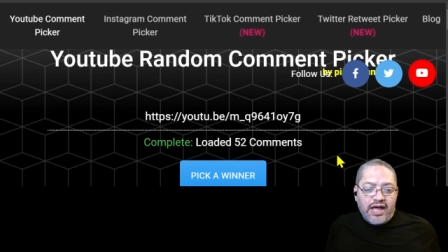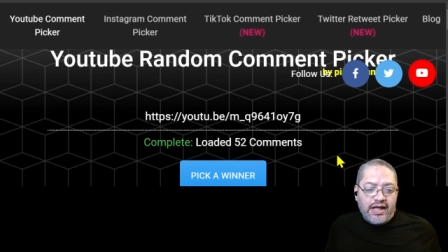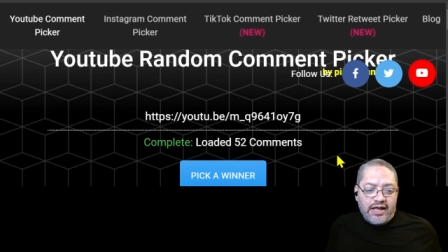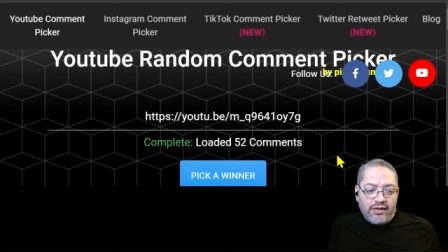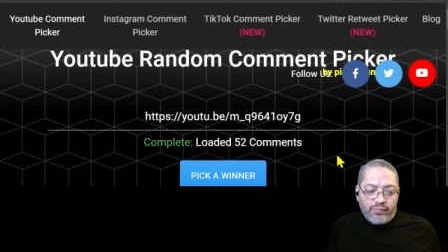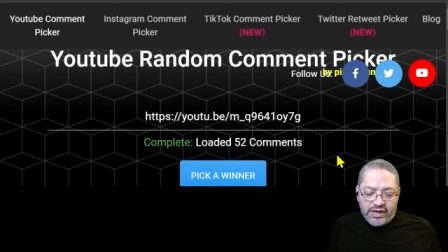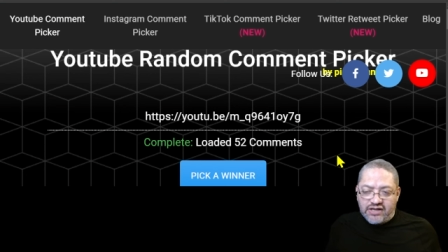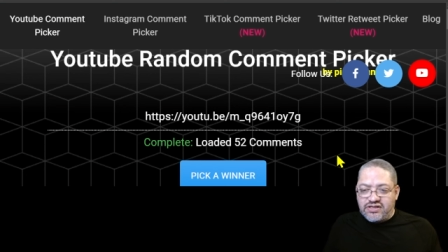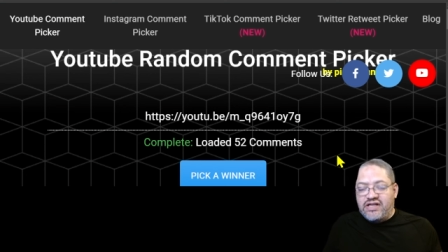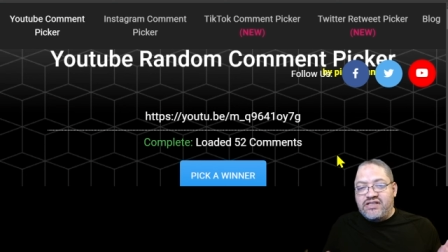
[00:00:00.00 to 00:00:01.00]
And,
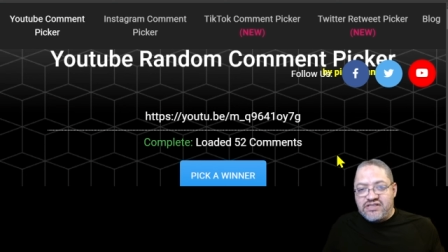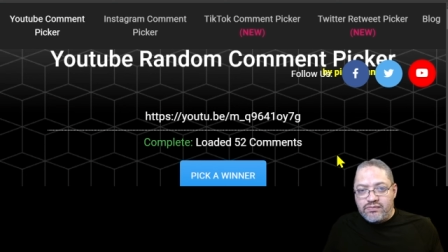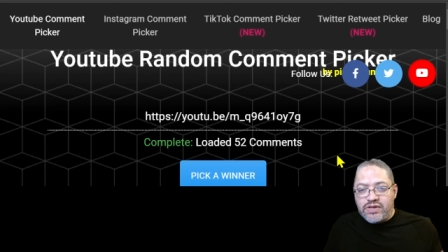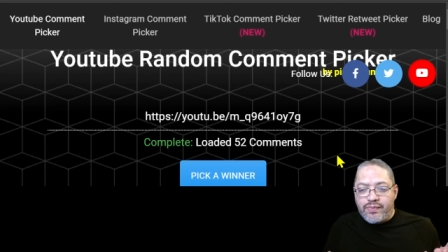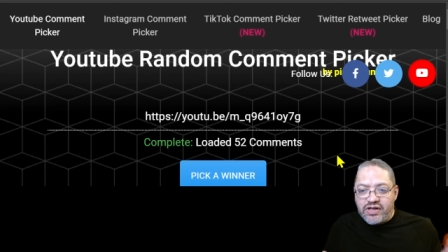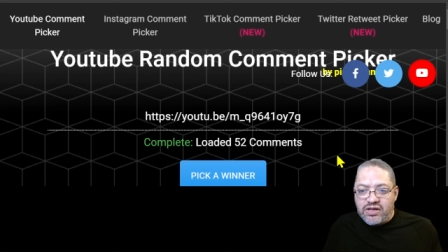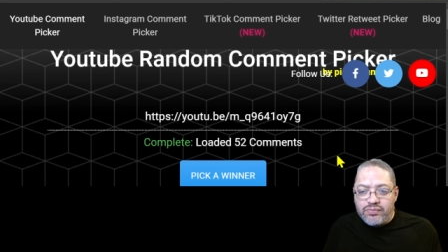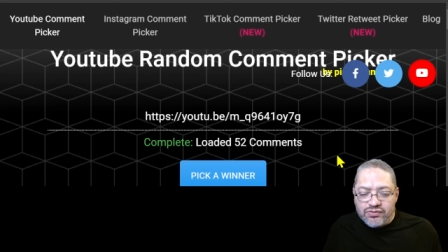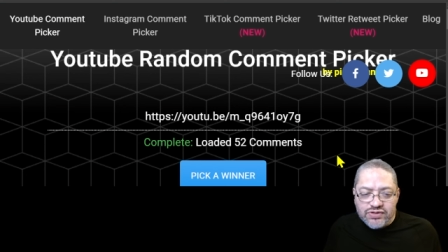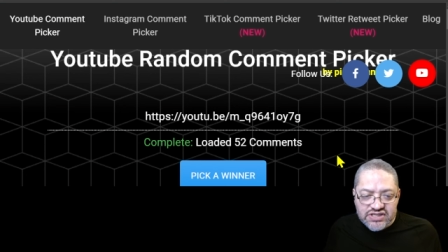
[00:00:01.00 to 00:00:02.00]
but uh, at the same time, I'll
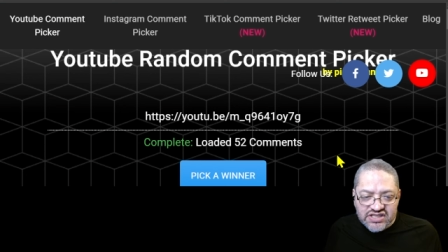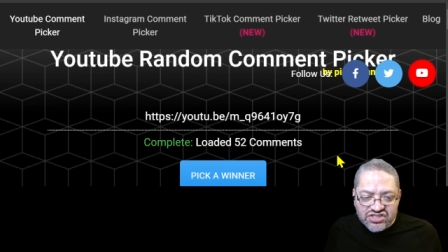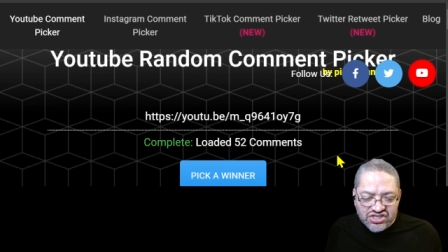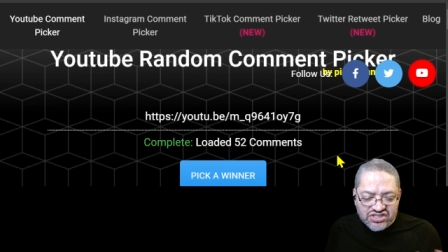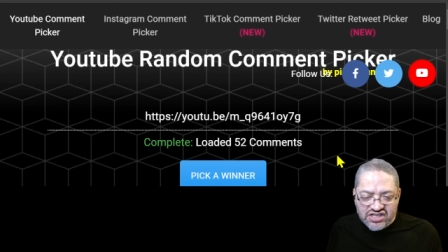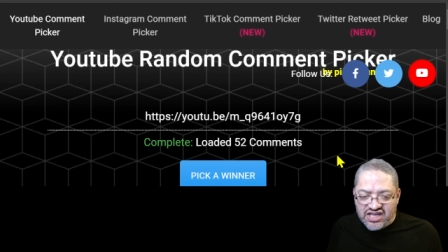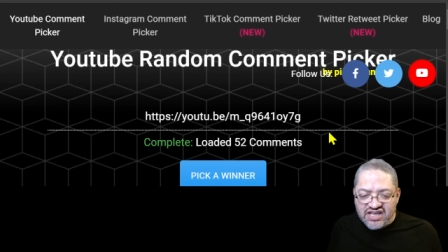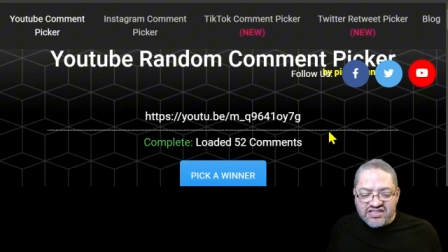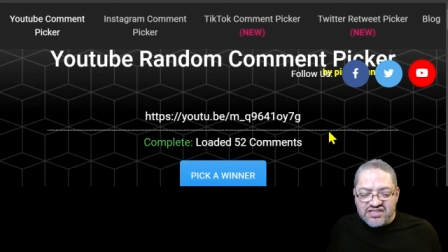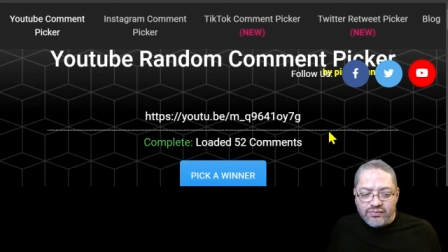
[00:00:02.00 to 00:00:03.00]
keep the receipts just in
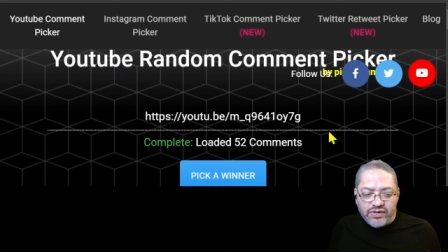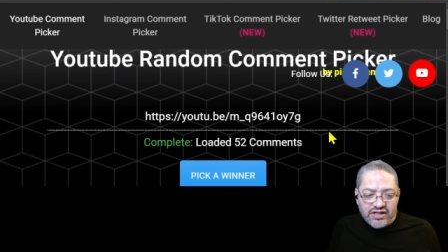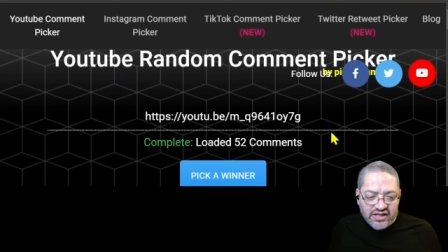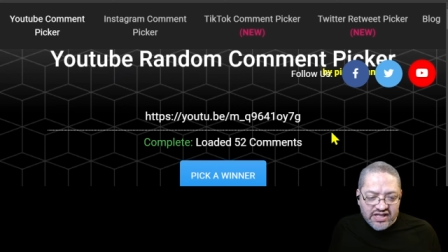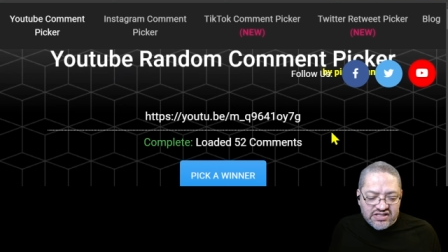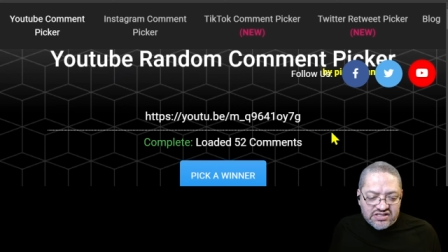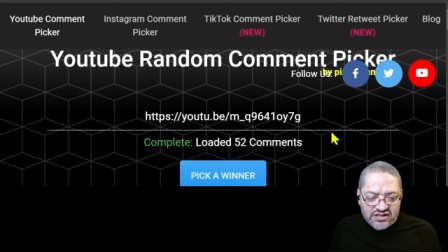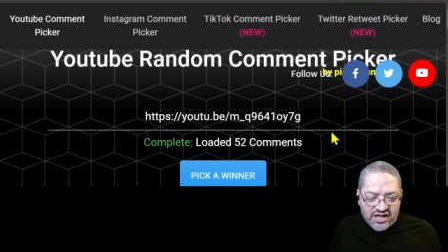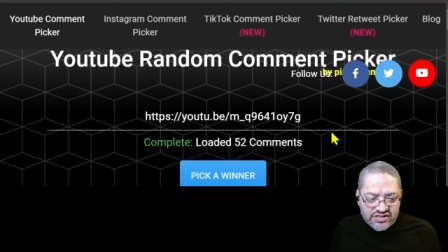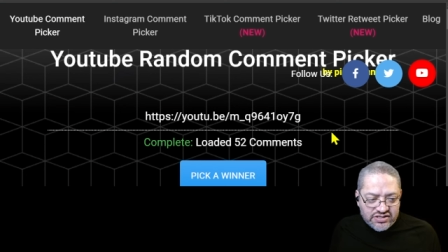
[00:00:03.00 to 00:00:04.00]
case something
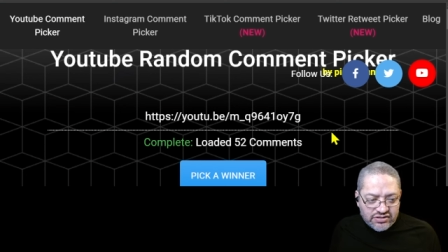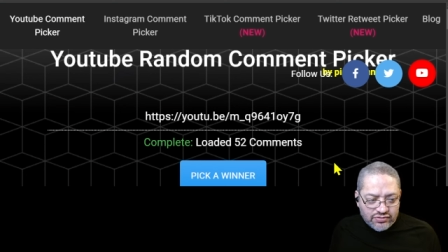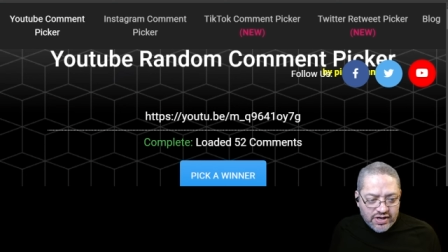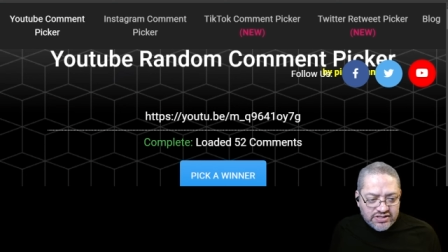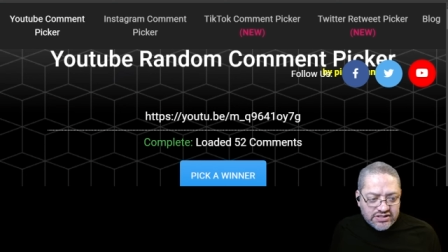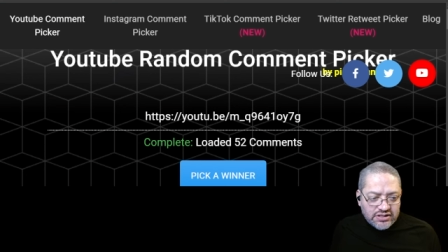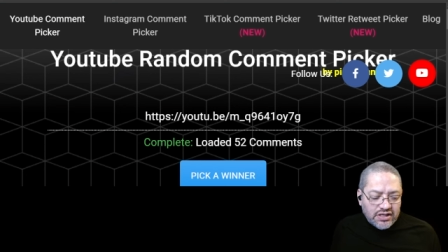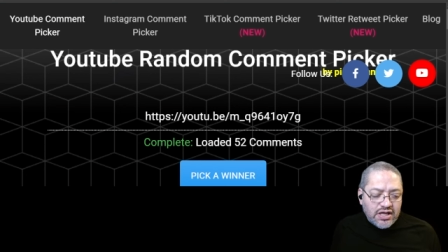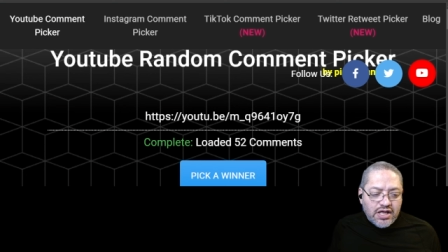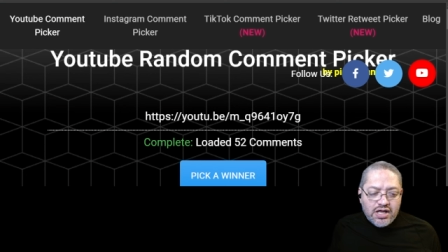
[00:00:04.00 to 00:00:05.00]
gets lost in
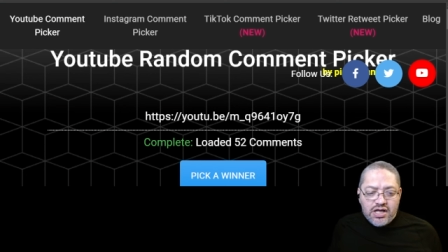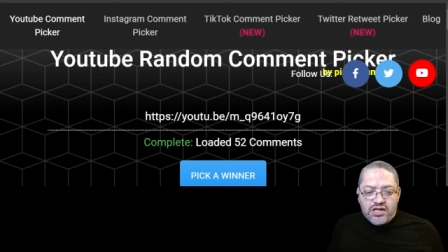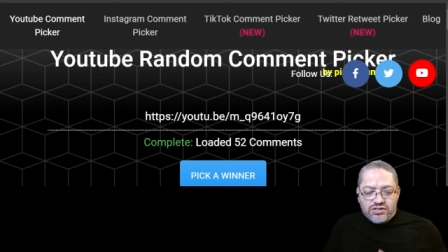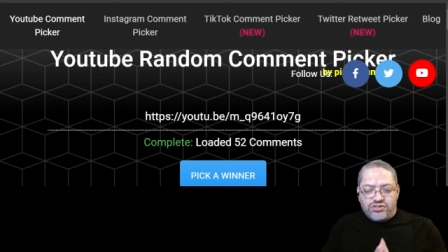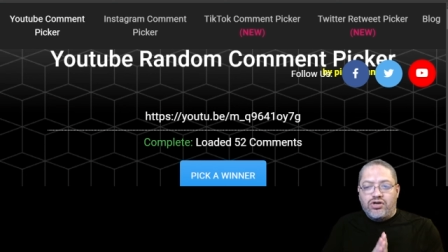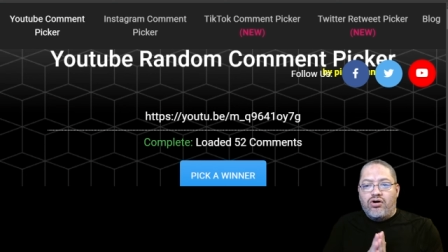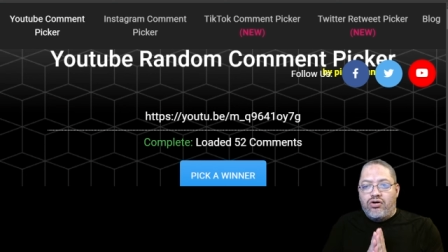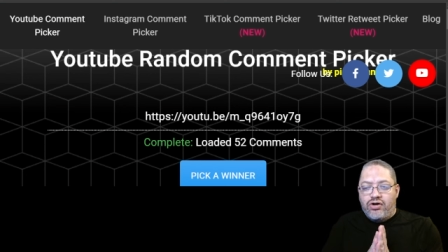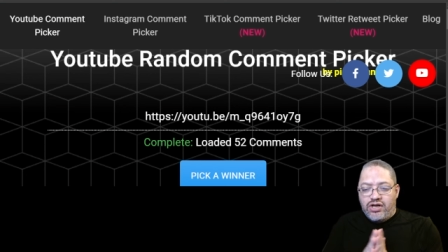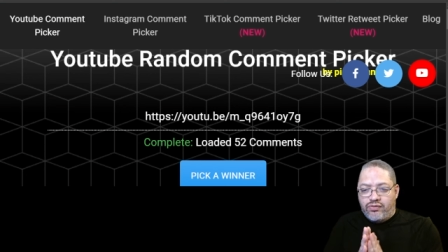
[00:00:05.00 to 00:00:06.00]
transit.
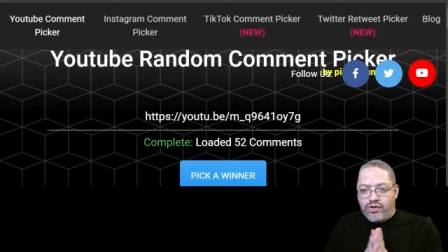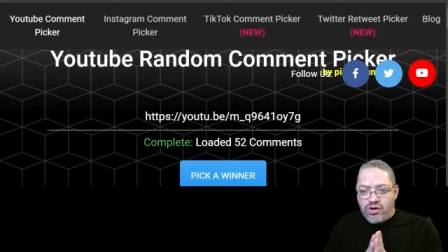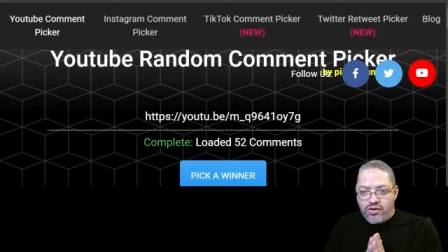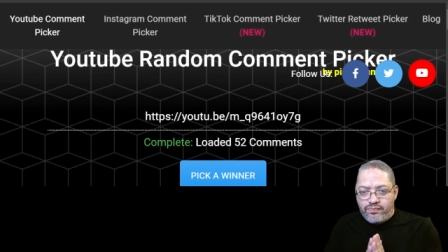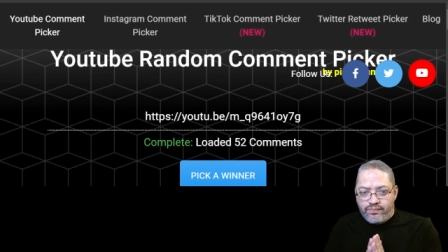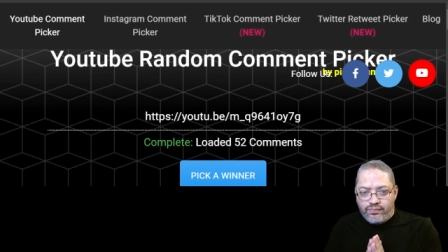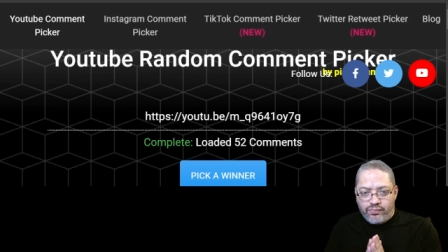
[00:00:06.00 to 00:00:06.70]
So here we go.